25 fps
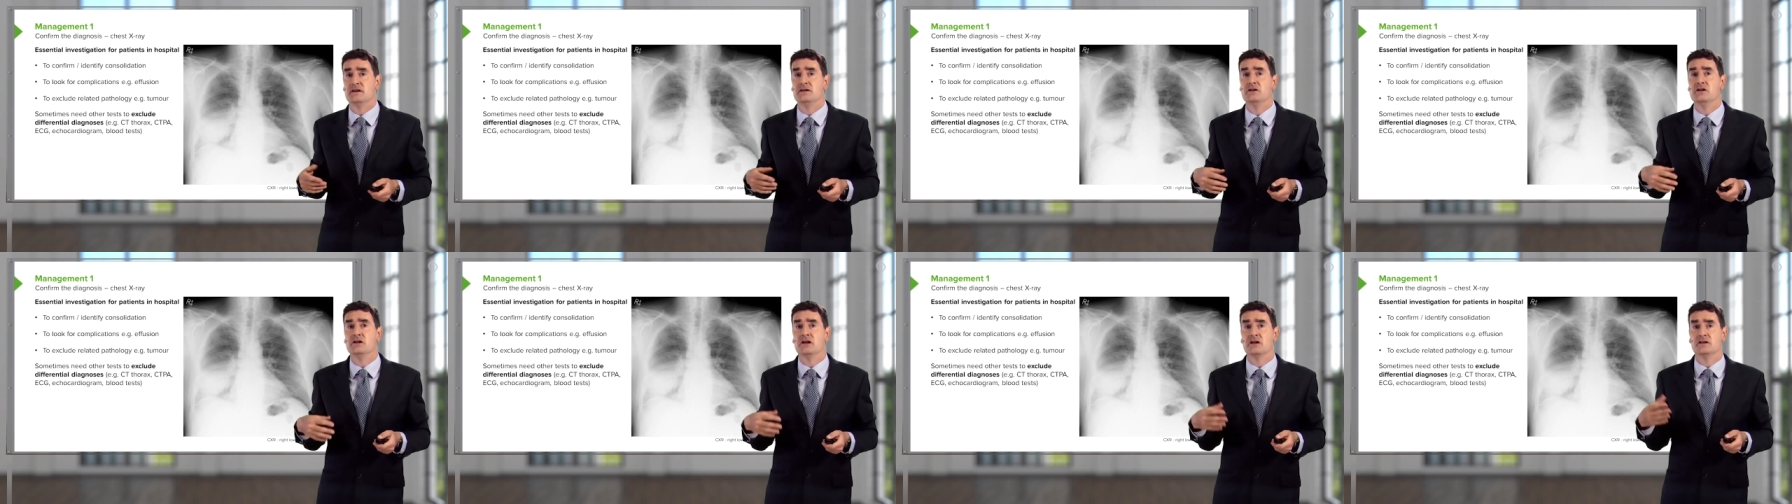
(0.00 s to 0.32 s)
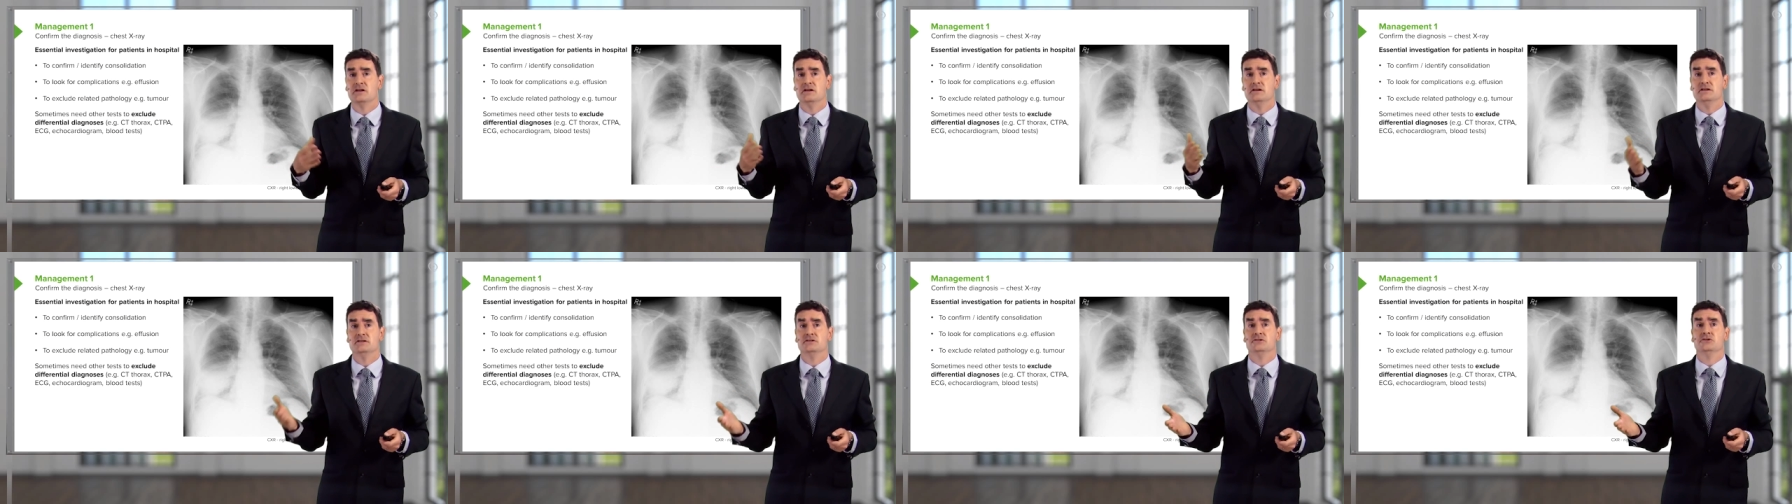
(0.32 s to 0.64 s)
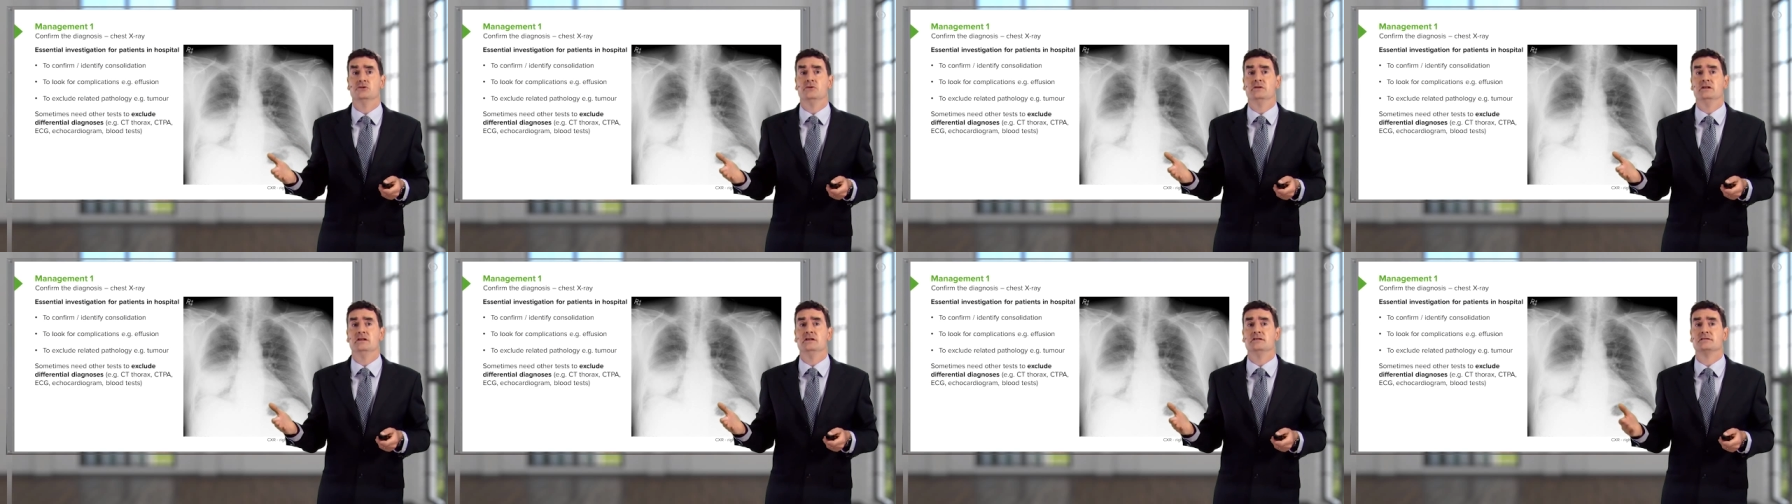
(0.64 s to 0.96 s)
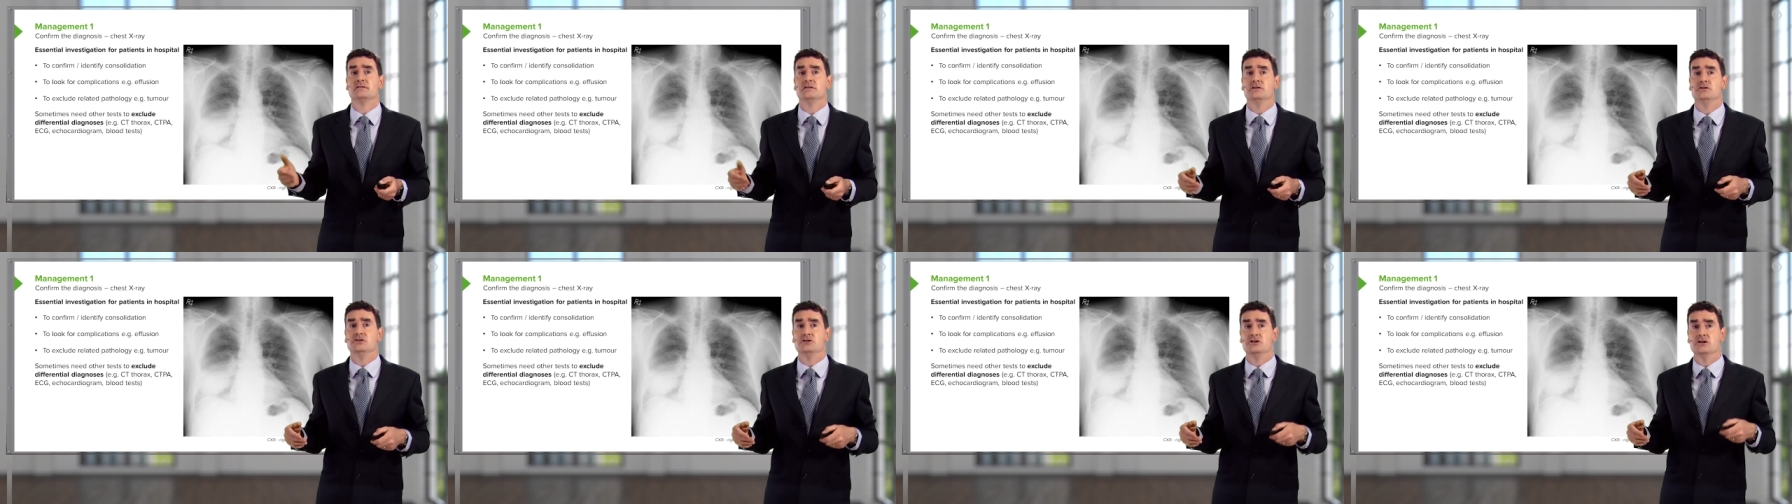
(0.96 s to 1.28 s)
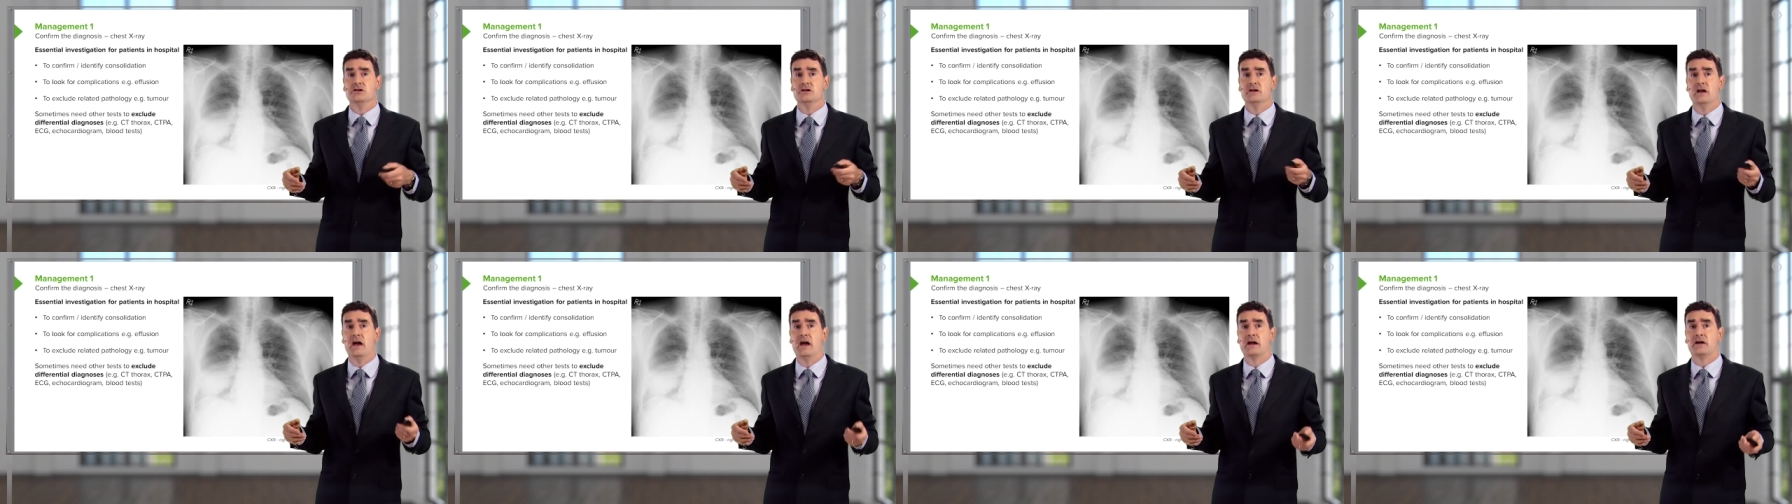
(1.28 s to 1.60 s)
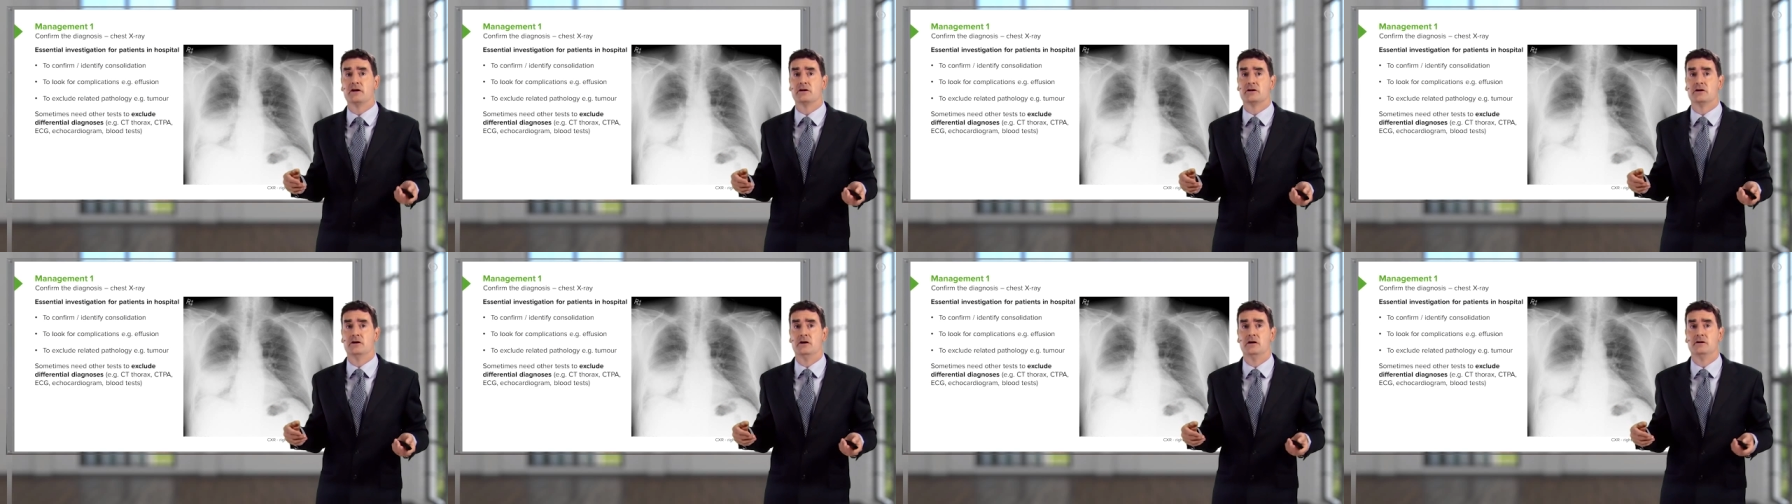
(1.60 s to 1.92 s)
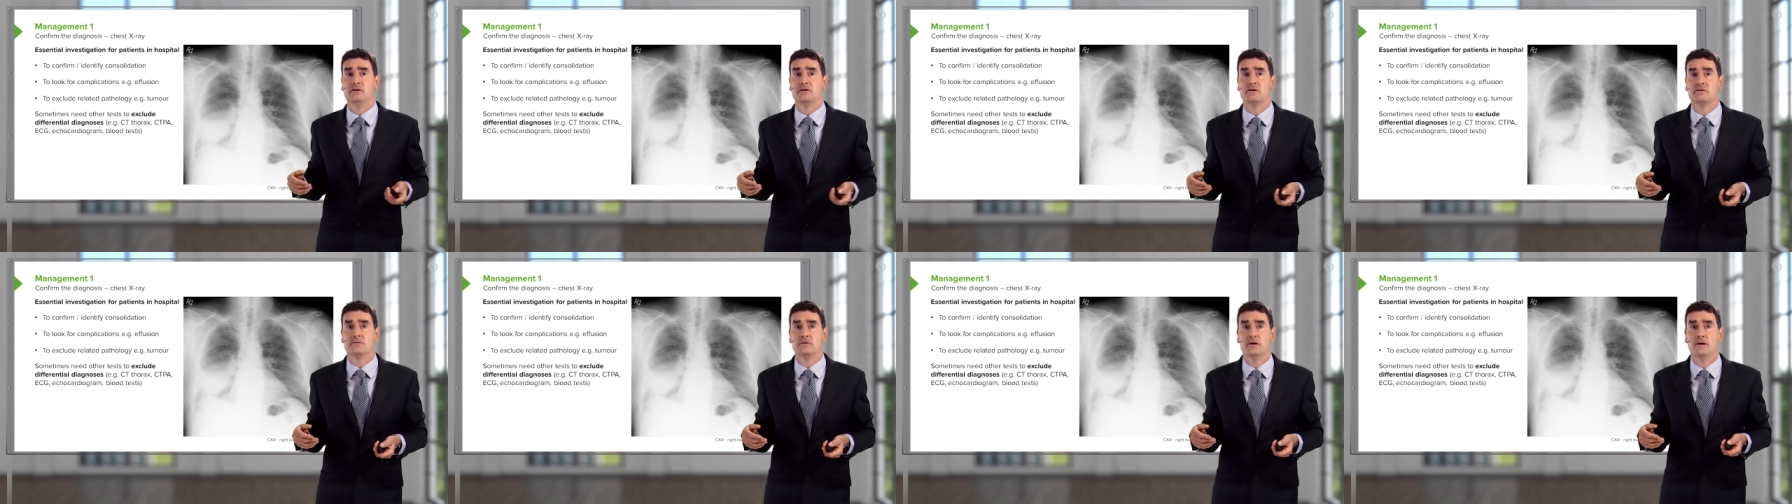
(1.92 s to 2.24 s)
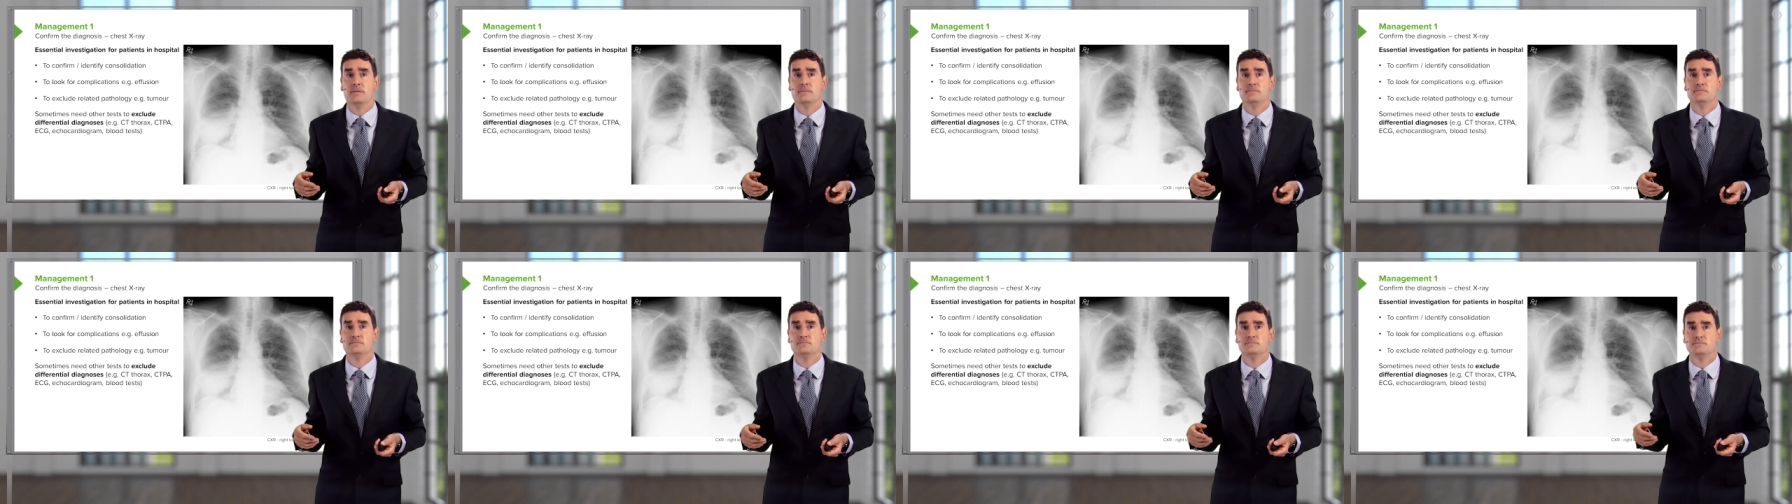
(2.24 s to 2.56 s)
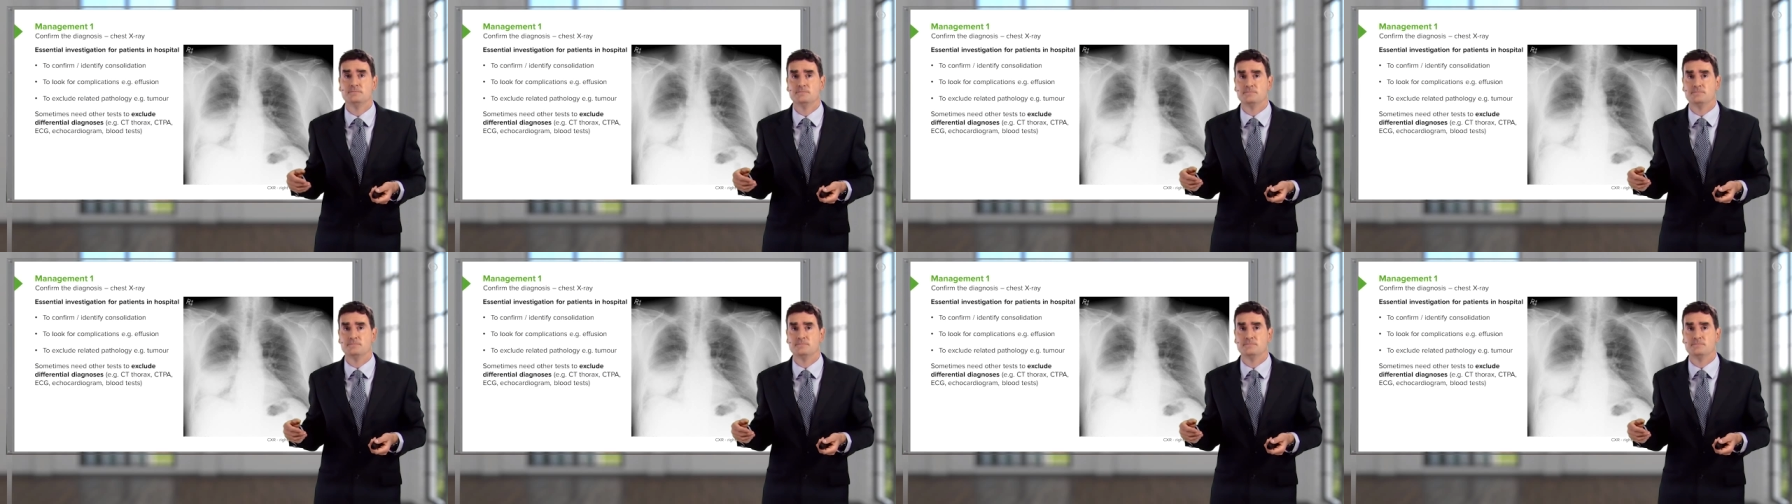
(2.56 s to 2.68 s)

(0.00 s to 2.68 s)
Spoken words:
then you're going to need to do an ECG echocardiogram.